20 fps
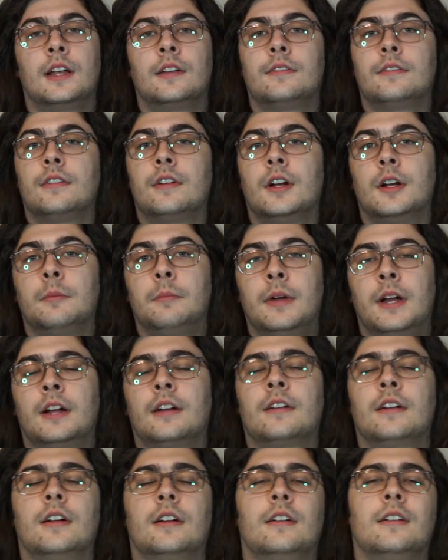for our
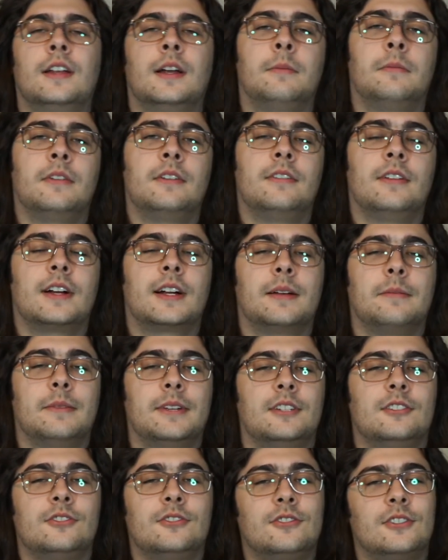background, I'm going to
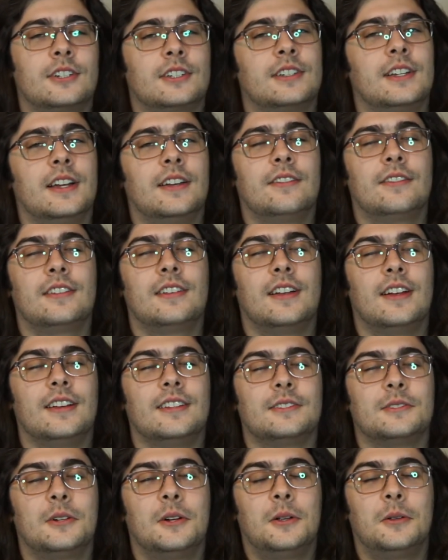recommend Strixhaven
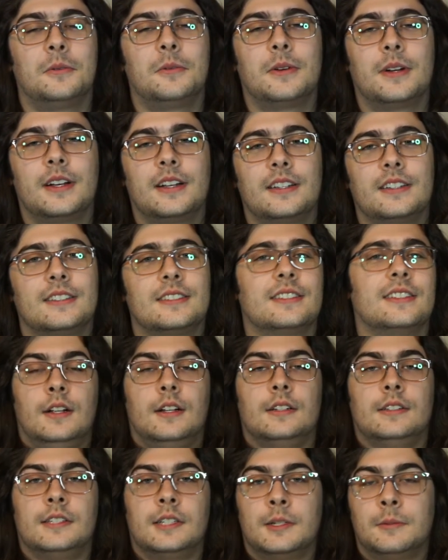as always.
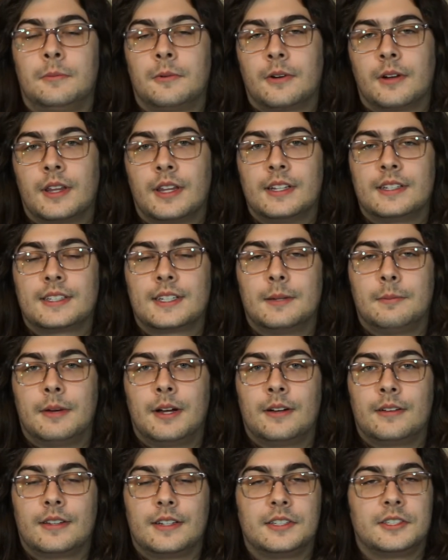Until more of these come
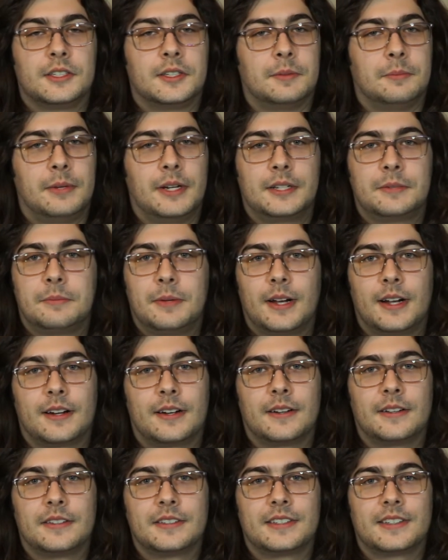out, these are the best
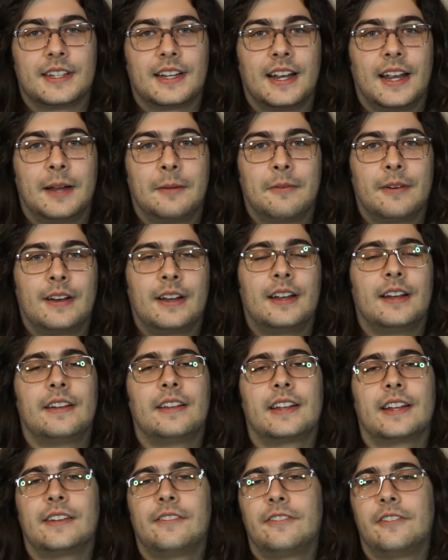backgrounds in the game right
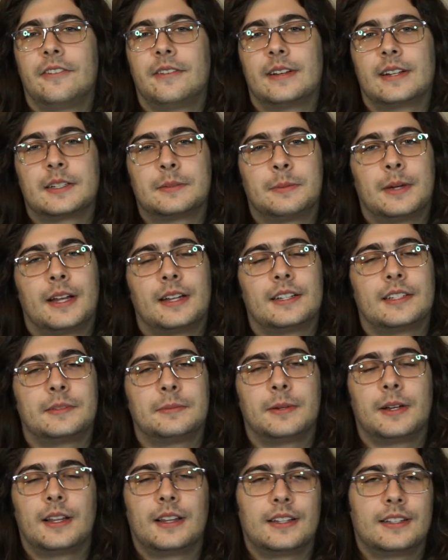now. They give you an expanded
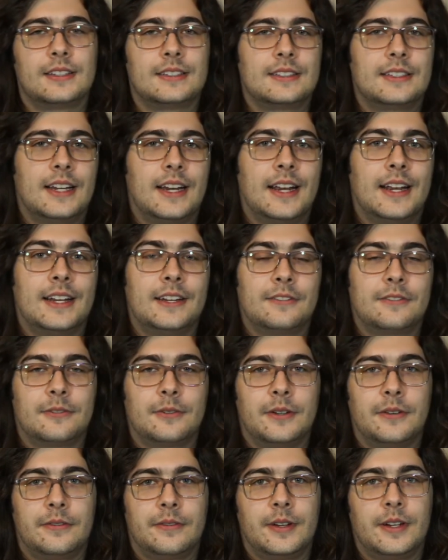spell list and a
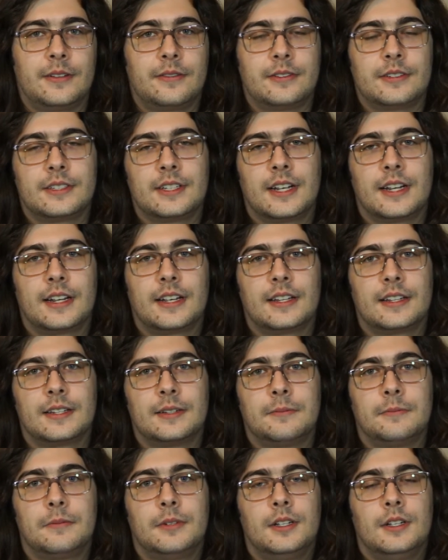free feat for taking
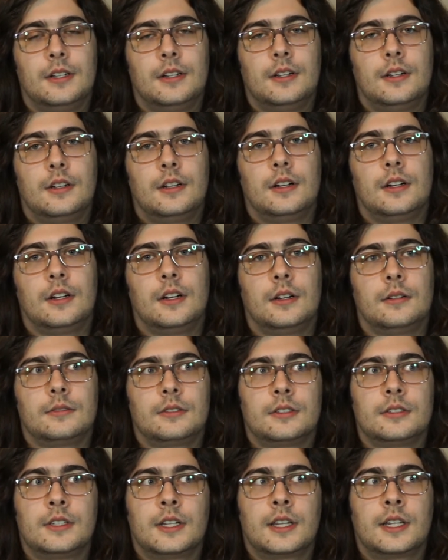them.
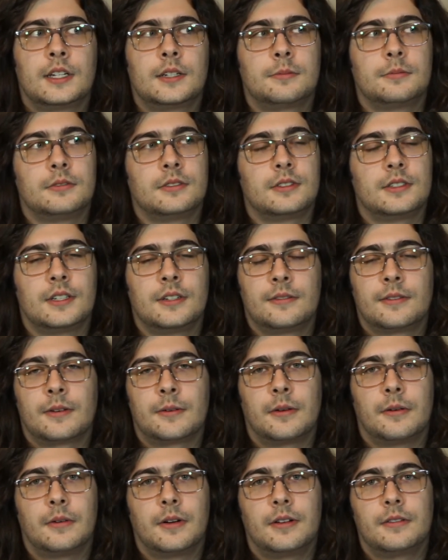There's nothing
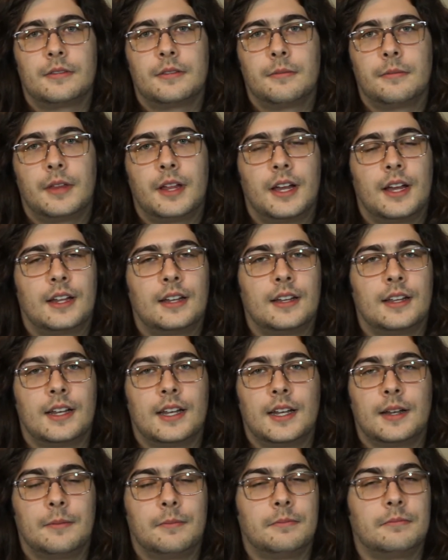specific we want from that,
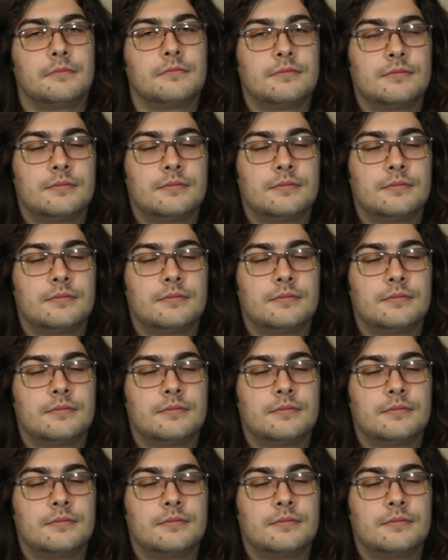and I'm